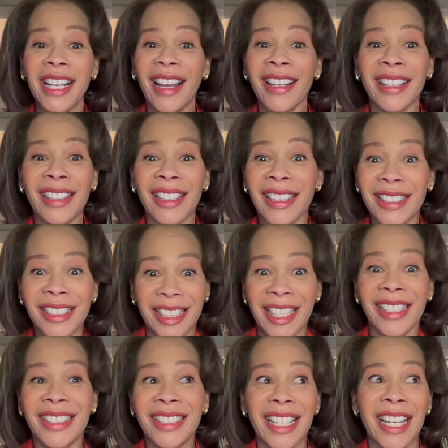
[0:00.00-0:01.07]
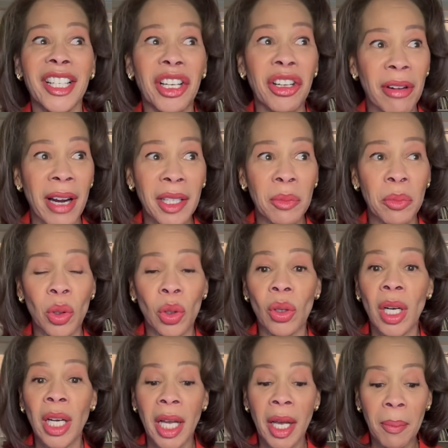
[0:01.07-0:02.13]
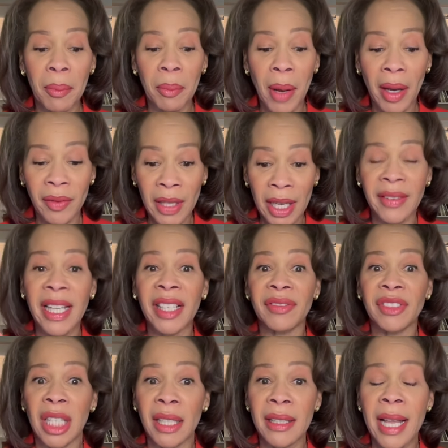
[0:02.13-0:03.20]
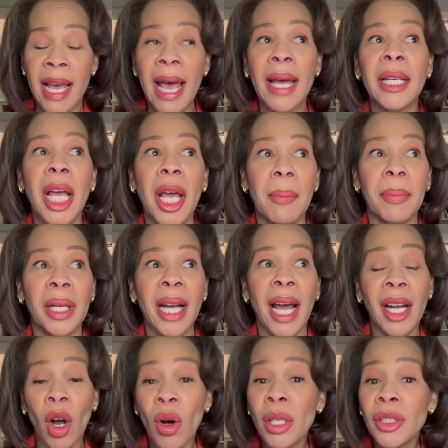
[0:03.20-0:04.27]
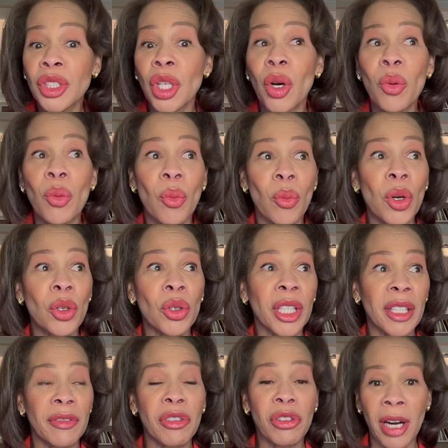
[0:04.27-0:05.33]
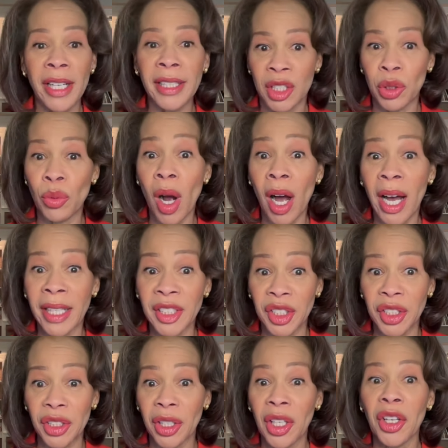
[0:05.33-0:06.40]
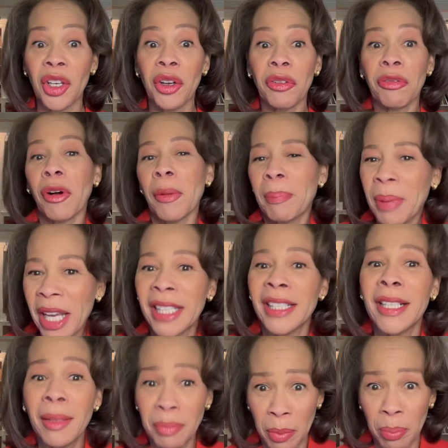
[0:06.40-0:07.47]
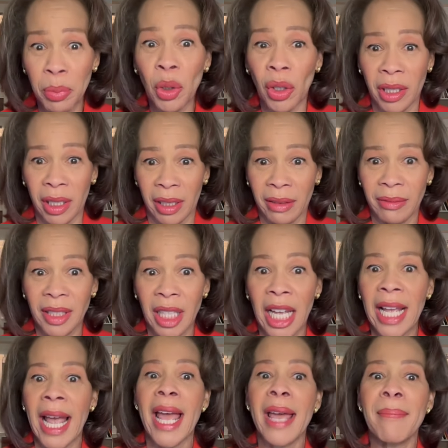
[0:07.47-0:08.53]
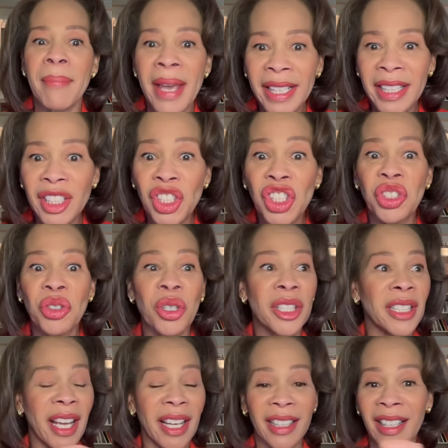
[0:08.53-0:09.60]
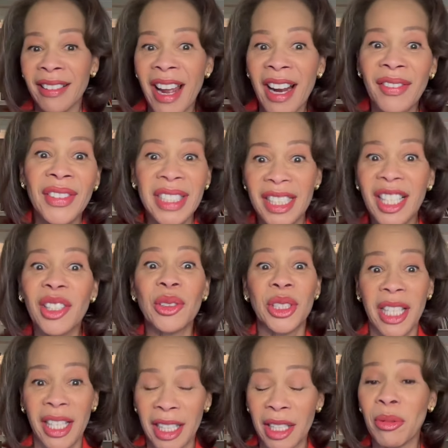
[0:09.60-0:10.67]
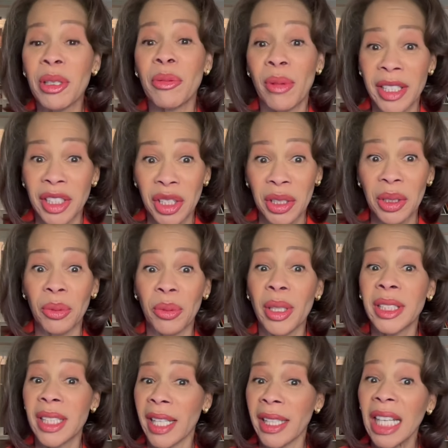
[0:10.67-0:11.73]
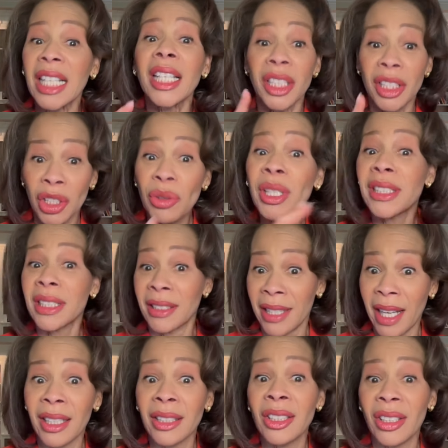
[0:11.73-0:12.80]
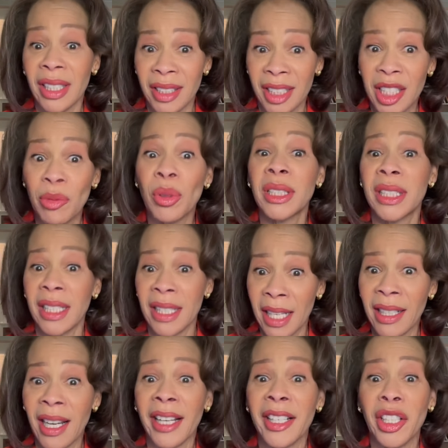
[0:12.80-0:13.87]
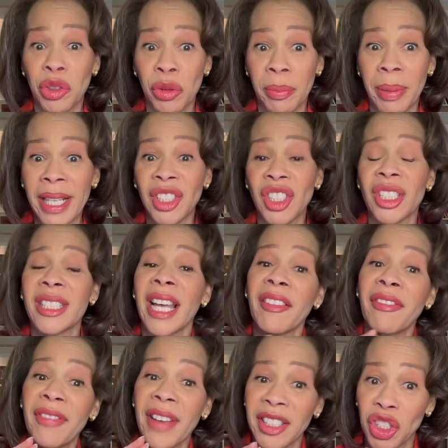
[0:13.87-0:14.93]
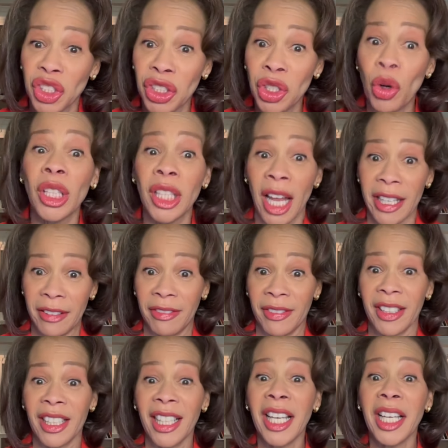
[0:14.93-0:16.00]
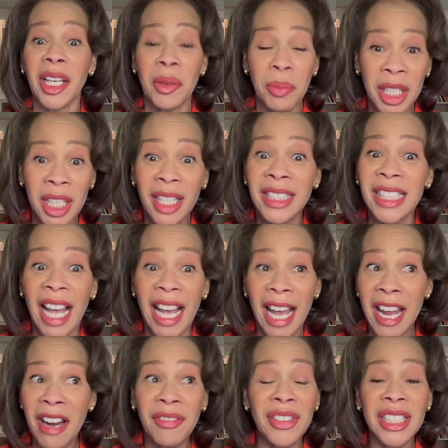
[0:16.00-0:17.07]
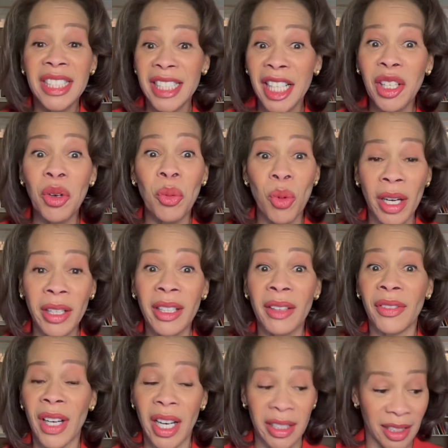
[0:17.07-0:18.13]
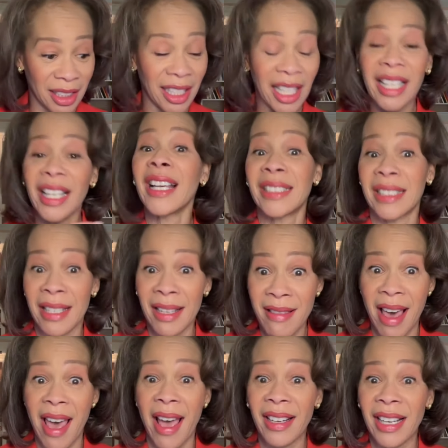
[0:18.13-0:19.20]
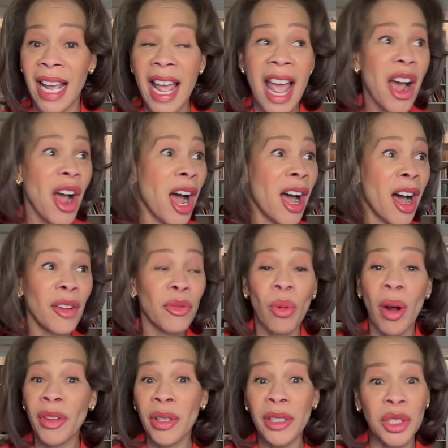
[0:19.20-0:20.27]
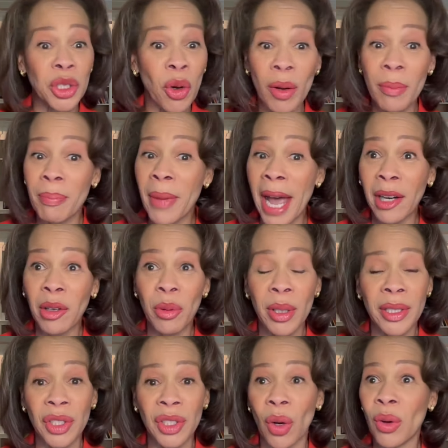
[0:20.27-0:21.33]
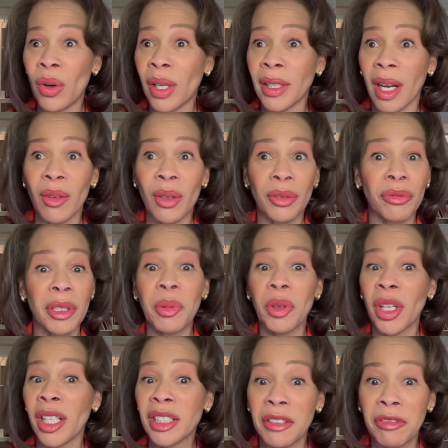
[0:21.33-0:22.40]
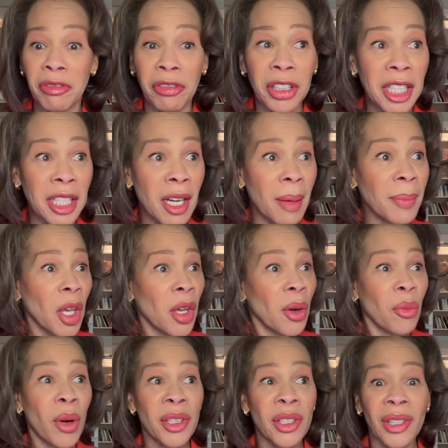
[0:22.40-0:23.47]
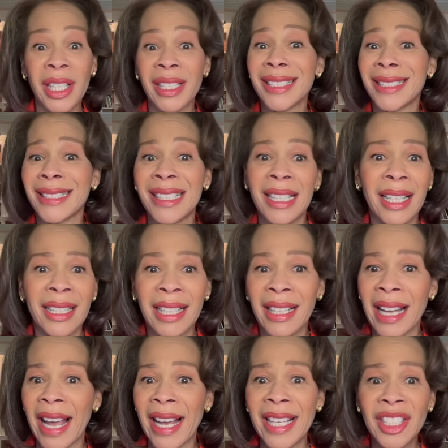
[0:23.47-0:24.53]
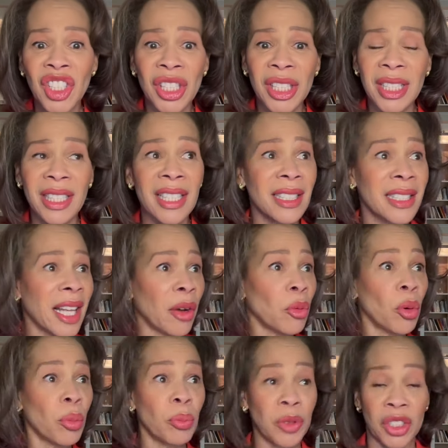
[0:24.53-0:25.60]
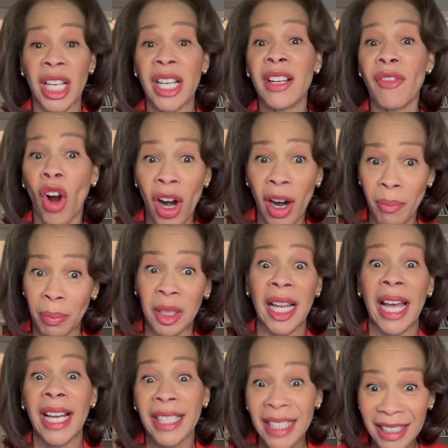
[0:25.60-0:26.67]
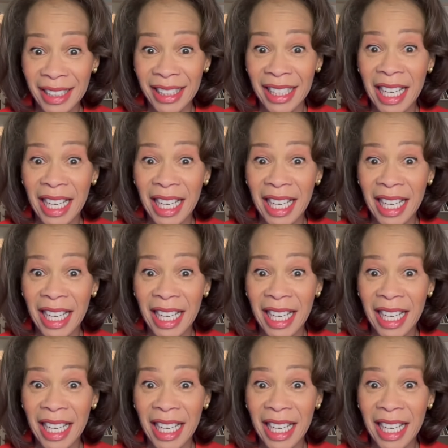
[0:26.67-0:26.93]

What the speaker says: it is just incredible that they've done that. But I also will give credit to us for picking up the book and making sure that in every single setting we went to, we said, you need to take a look and see what's in that 900 pages that affects your life. Because every single one of us is in that. Whether it's going backwards on reproductive freedom, whether it is gutting agencies that will save our planet,